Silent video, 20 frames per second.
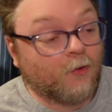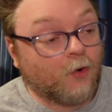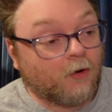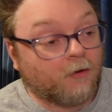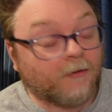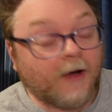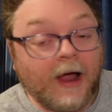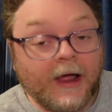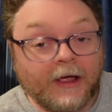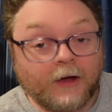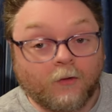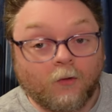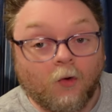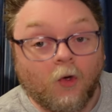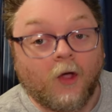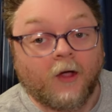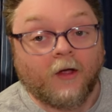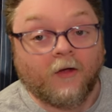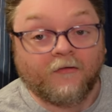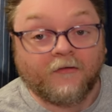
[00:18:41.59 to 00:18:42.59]
Orion
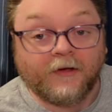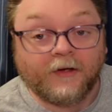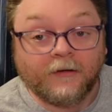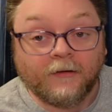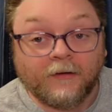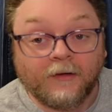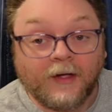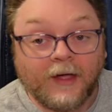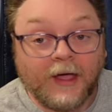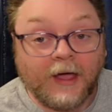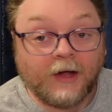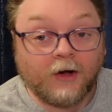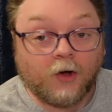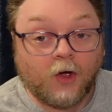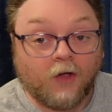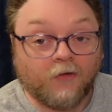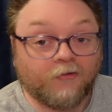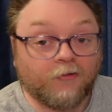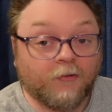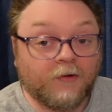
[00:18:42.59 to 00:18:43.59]
royalty, and
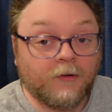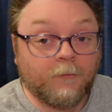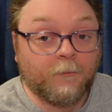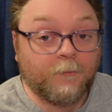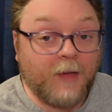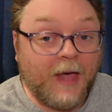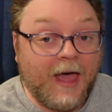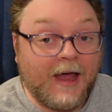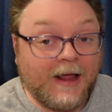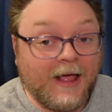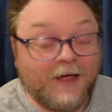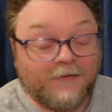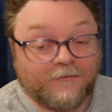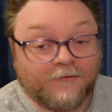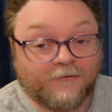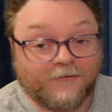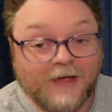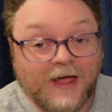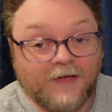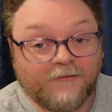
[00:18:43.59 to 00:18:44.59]
also a badass
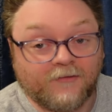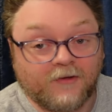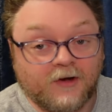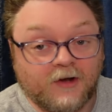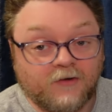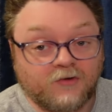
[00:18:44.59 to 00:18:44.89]
assassin,